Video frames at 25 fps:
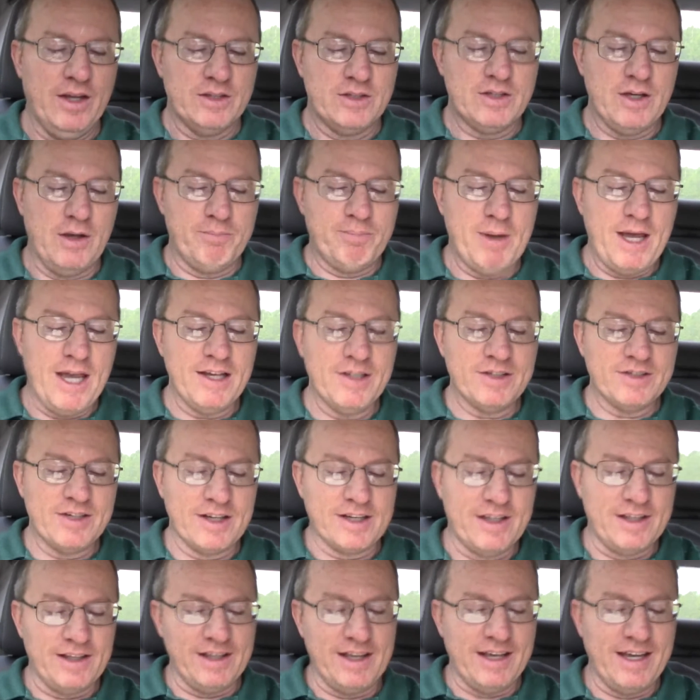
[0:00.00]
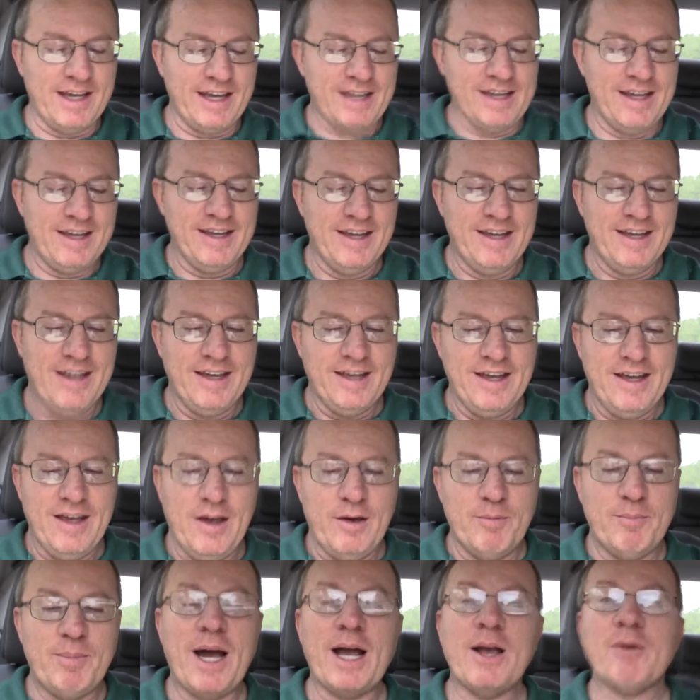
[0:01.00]
So basically,
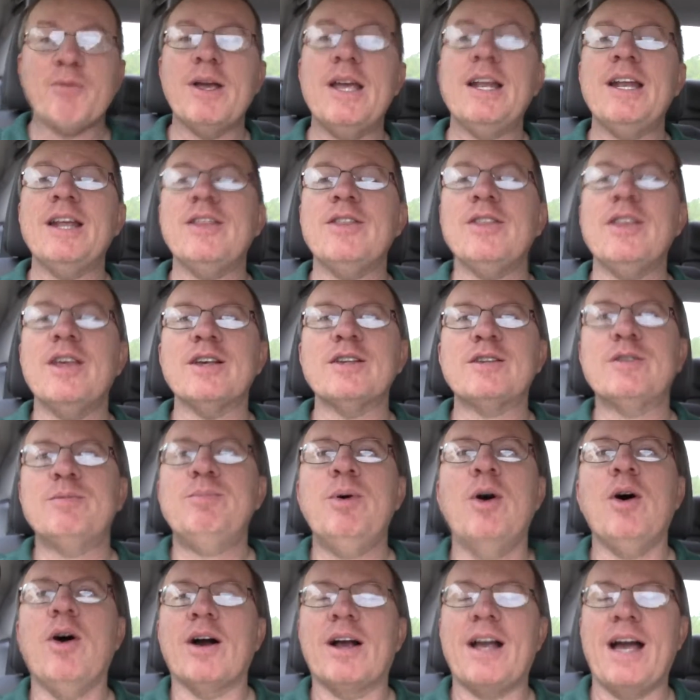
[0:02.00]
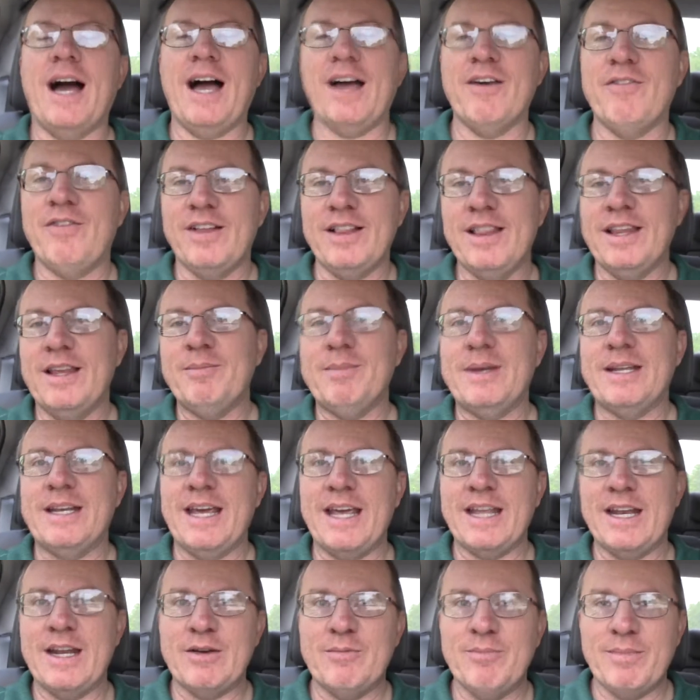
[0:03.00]
by reading this book, I've
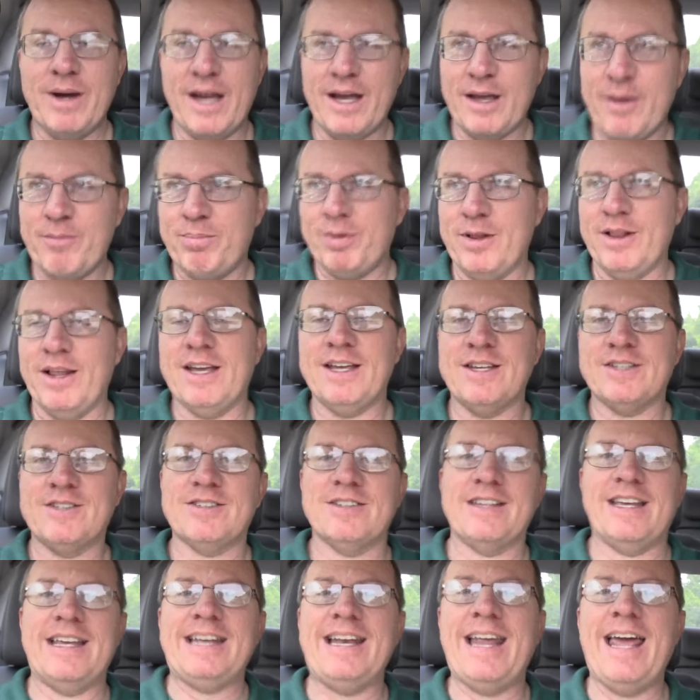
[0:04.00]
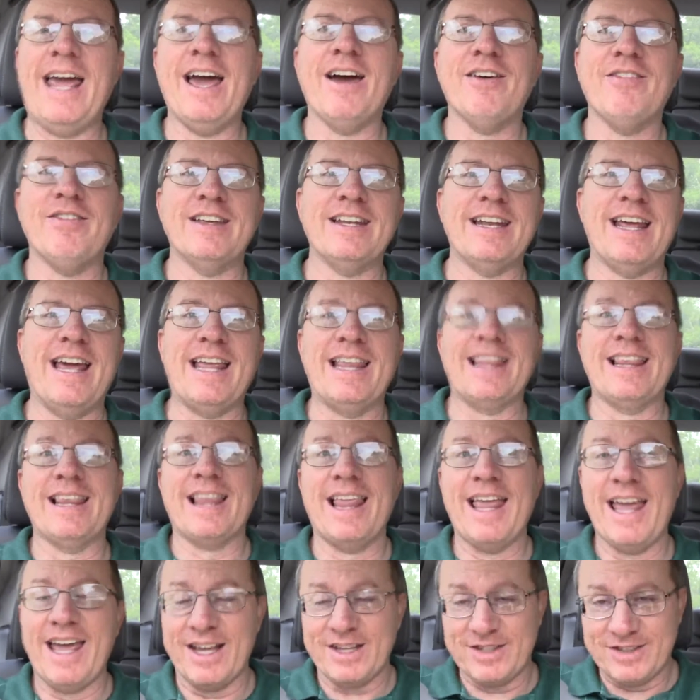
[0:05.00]
eliminated my place in heaven
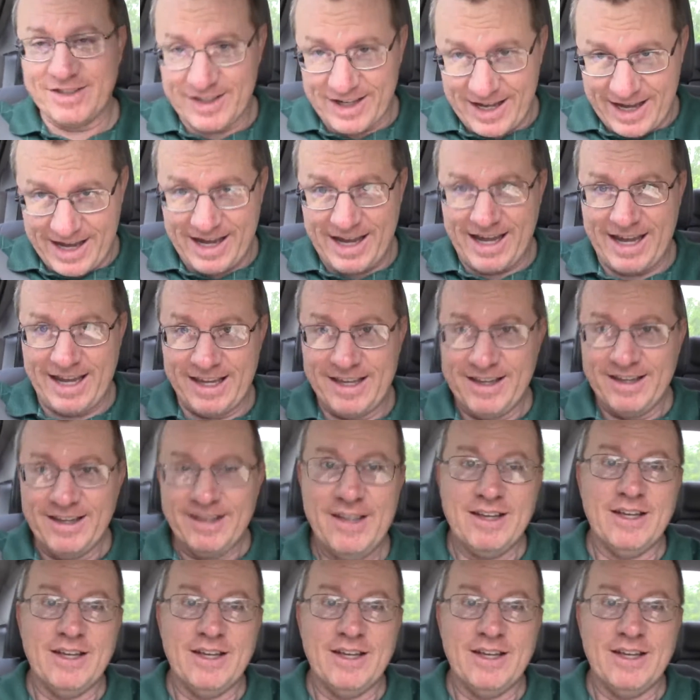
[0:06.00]
unless I